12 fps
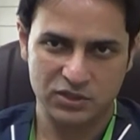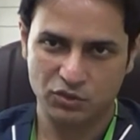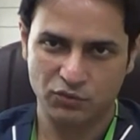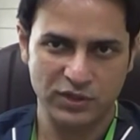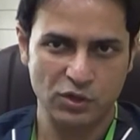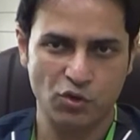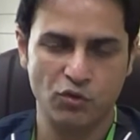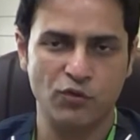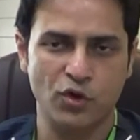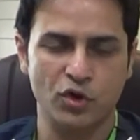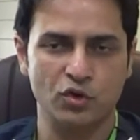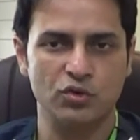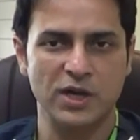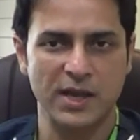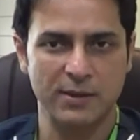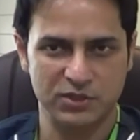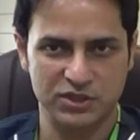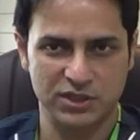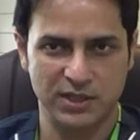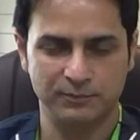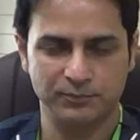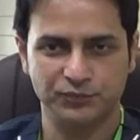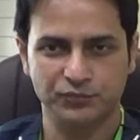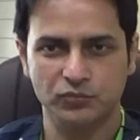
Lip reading: so we don't want to damage them.